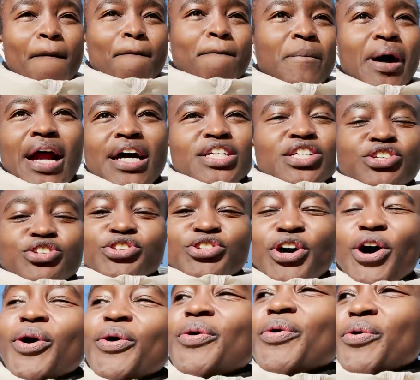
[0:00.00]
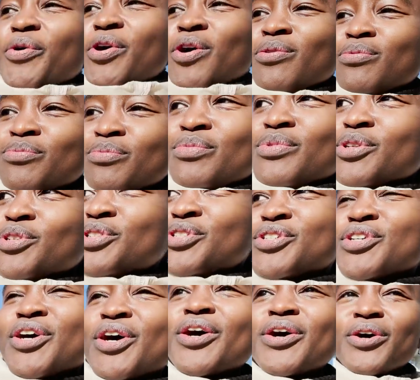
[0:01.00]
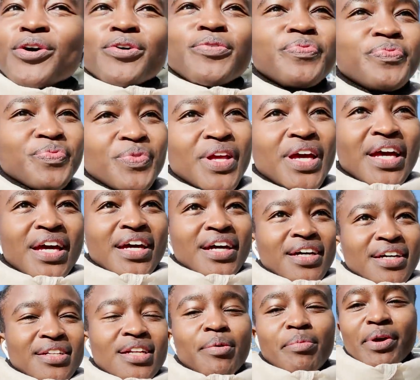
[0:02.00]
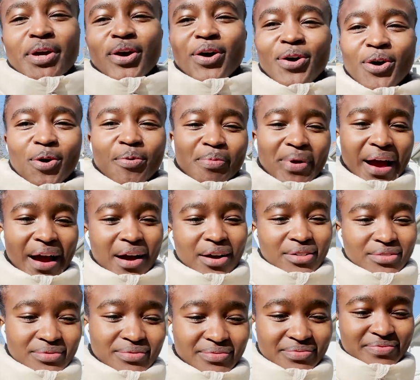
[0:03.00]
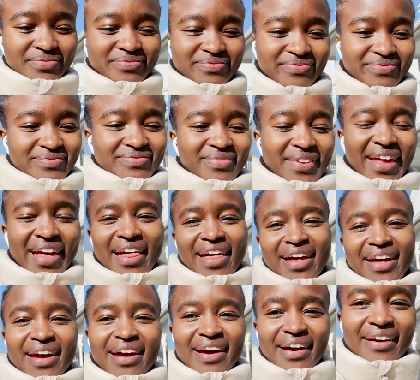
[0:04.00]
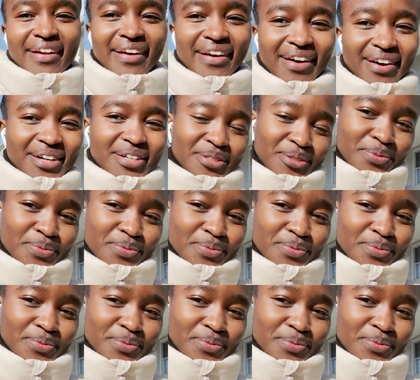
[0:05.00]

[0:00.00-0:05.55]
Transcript: but I just don't. So let me go home now. And yeah,